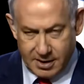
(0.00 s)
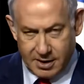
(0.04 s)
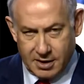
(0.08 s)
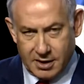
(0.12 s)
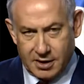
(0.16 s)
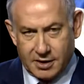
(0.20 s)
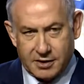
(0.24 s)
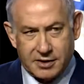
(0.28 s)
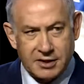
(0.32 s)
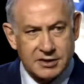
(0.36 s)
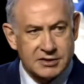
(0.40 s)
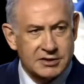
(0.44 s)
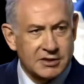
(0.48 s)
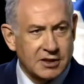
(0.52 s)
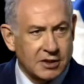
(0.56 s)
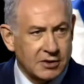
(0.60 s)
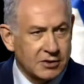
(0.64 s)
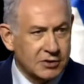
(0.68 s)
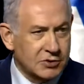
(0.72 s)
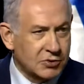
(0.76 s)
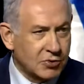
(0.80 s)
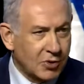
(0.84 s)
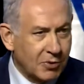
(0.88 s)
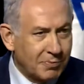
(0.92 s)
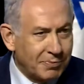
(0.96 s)
Uh, these
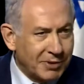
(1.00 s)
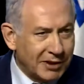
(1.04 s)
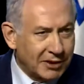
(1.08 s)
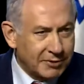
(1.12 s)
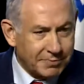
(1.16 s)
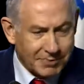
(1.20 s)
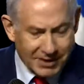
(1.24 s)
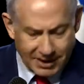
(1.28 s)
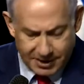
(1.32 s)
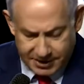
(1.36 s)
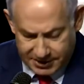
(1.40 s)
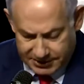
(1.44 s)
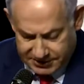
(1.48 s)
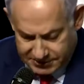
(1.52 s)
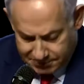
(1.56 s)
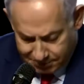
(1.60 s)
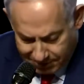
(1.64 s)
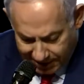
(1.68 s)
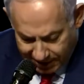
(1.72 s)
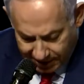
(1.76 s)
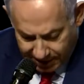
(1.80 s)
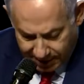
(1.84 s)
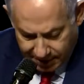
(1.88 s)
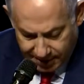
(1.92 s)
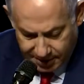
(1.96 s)
tunnels were built by
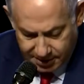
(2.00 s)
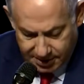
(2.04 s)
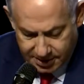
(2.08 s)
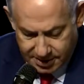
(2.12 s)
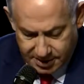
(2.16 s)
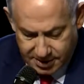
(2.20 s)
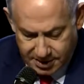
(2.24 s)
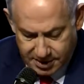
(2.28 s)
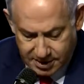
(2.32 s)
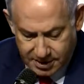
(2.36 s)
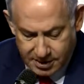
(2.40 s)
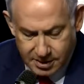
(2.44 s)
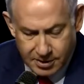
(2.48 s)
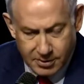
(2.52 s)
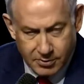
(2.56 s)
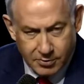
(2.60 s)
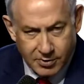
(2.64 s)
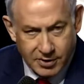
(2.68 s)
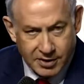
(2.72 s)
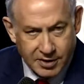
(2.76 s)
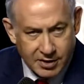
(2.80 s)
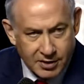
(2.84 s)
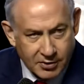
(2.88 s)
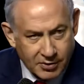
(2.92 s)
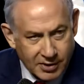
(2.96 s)
Hezbollah
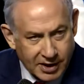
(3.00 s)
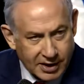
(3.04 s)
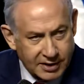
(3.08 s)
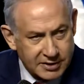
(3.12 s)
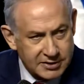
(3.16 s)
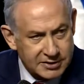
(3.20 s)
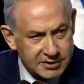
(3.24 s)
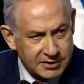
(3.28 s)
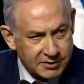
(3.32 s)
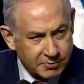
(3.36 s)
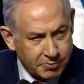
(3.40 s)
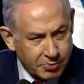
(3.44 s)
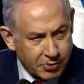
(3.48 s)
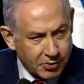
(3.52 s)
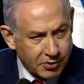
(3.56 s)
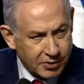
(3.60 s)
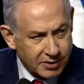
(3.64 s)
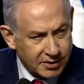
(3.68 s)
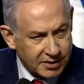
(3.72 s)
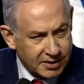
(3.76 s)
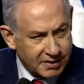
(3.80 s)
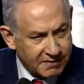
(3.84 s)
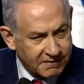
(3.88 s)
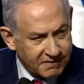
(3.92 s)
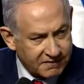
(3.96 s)
with direct
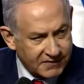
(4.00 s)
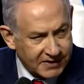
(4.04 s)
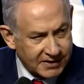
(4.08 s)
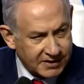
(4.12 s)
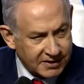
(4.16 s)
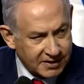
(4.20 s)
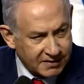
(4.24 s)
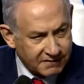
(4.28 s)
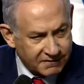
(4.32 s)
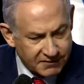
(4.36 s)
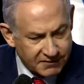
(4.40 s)
support and funding